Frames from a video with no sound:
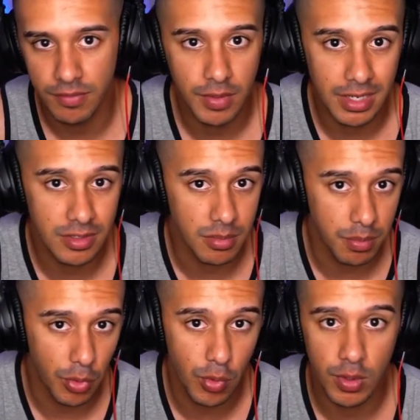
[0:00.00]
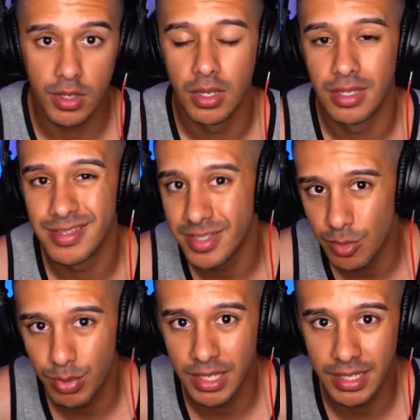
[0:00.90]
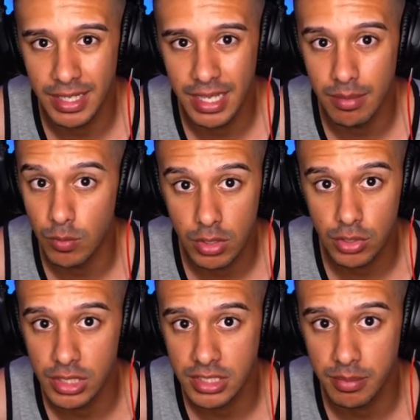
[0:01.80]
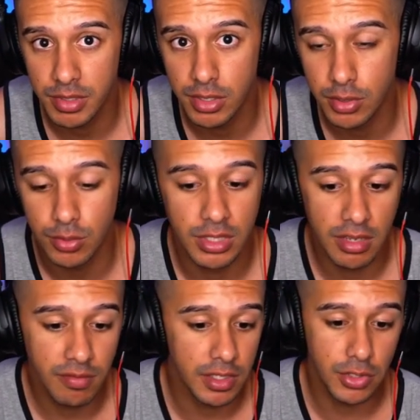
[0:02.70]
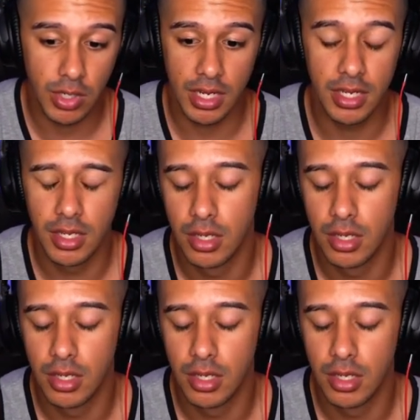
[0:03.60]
If you guys are bored, still playing the game, want to try something new, definitely try